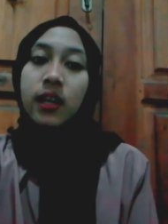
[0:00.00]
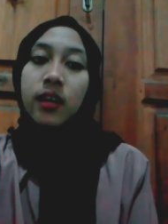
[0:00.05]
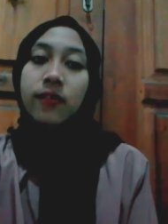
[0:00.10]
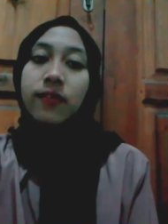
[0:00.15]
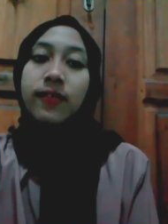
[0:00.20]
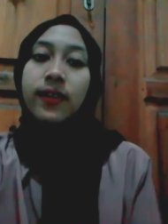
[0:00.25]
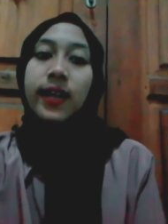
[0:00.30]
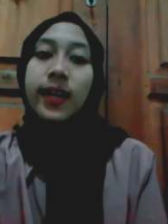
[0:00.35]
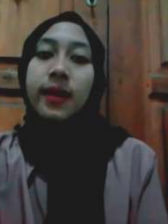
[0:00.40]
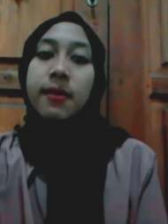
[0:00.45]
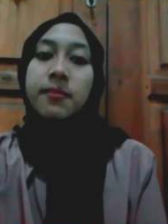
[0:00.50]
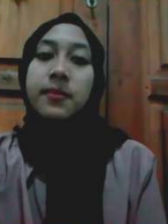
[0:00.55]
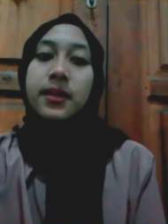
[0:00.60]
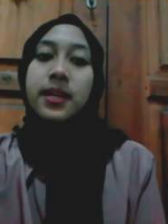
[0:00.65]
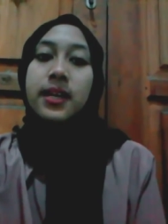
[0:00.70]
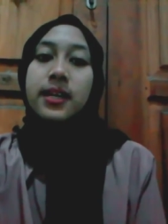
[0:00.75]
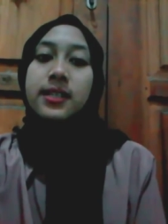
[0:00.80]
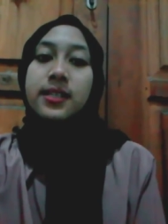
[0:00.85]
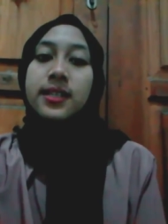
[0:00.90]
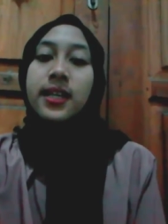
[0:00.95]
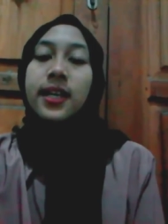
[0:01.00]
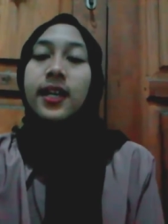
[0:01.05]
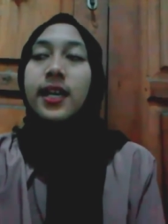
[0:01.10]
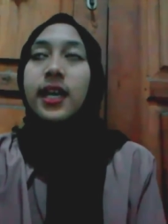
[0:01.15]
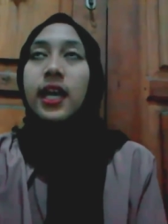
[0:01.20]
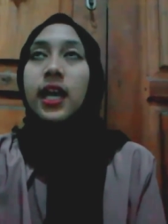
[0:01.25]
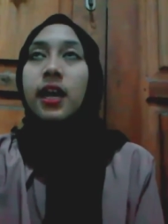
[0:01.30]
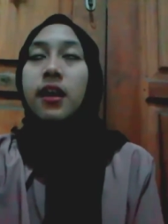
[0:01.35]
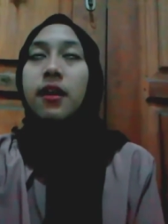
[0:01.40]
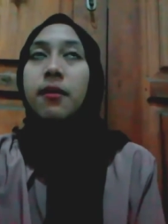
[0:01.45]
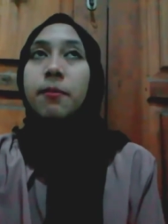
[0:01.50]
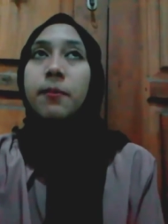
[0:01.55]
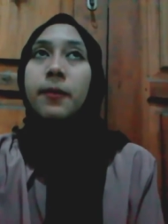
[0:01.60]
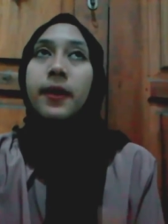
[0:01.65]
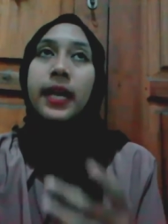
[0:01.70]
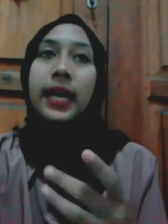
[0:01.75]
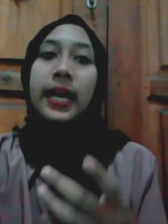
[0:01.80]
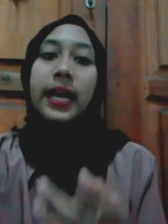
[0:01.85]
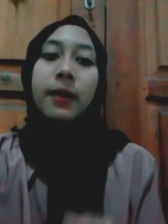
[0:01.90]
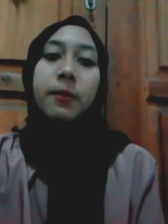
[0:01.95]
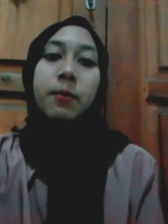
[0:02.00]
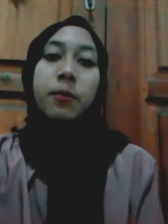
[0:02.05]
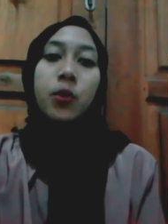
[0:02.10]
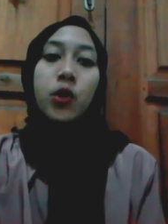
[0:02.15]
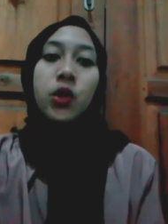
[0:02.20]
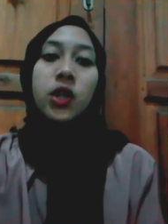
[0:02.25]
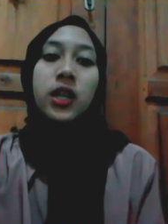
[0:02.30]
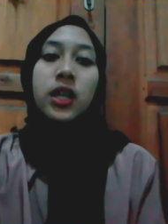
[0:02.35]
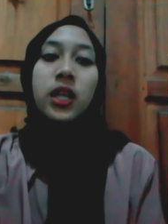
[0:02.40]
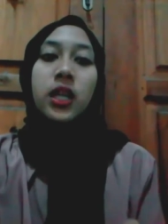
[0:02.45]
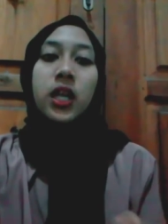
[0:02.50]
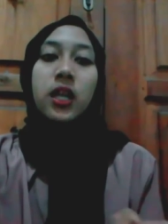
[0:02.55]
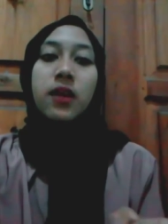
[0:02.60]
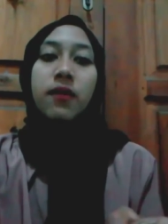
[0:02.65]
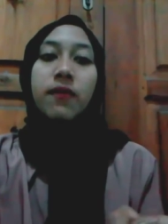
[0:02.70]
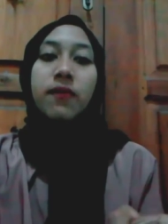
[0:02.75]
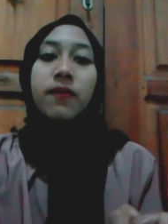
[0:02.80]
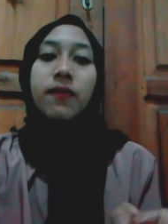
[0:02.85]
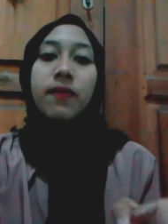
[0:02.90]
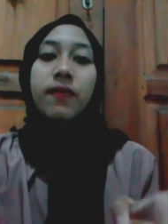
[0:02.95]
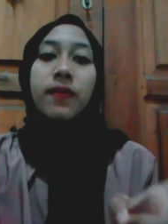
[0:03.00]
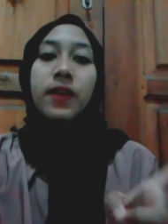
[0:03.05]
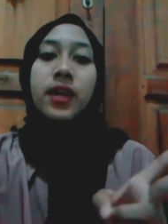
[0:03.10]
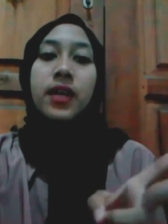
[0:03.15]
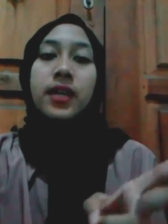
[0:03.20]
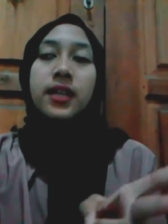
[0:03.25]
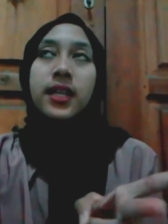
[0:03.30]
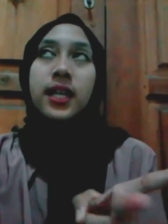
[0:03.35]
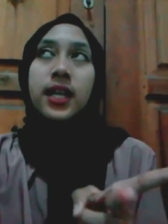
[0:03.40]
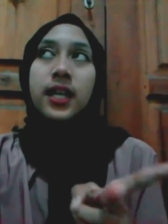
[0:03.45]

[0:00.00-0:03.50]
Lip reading: of game is game can motivate